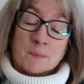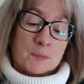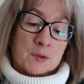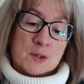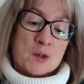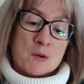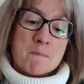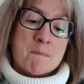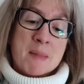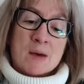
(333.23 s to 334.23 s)
So you
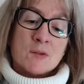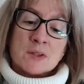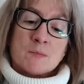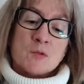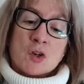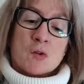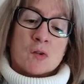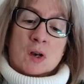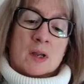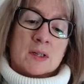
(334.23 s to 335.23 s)
can melt some
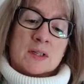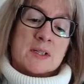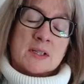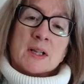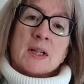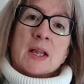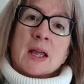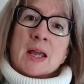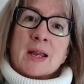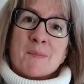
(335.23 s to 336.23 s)
chocolate
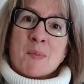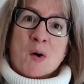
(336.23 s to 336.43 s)
in a bowl.